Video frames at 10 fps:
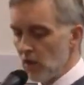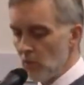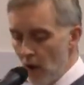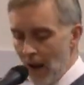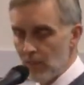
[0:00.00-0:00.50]

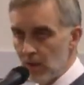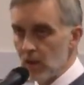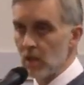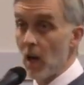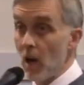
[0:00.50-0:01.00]
to what
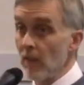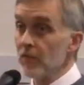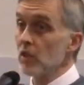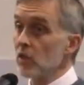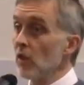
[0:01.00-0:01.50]
happens
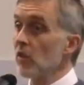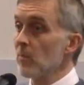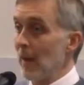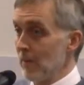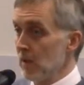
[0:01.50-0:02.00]
after John
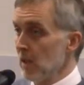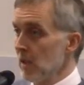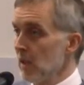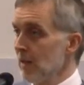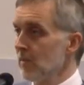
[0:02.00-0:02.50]
the
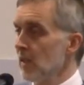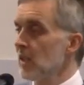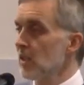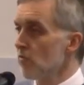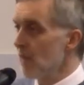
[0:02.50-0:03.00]
Baptist
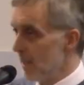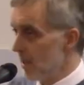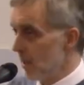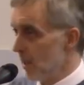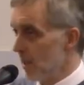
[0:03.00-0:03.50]
is
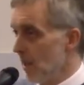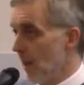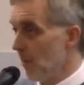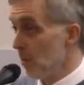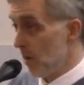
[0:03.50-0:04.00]
arrested
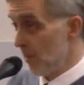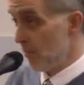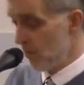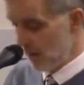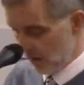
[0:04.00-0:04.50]
and put
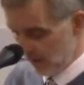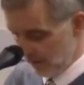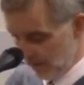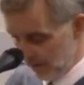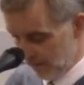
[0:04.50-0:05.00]
in
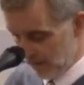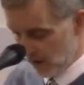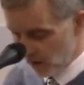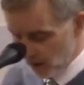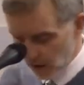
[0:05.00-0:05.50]
prison.
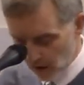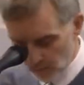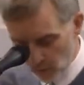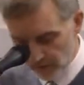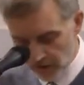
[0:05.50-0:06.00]
So just look
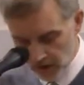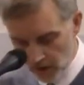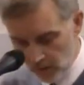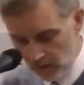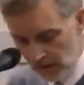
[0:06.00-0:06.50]
at one, for
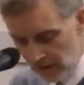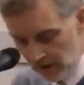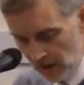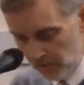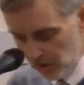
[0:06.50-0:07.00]
example.
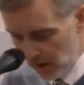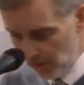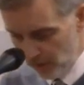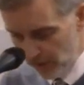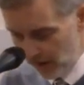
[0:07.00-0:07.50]

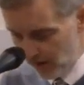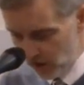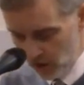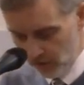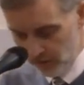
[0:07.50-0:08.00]
Keep your finger
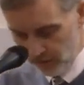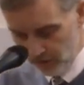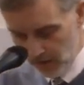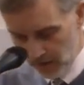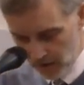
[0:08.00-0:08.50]
in John
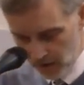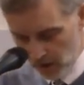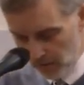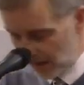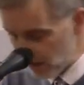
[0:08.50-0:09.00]
3, but
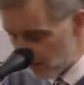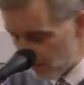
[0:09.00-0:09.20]
just go back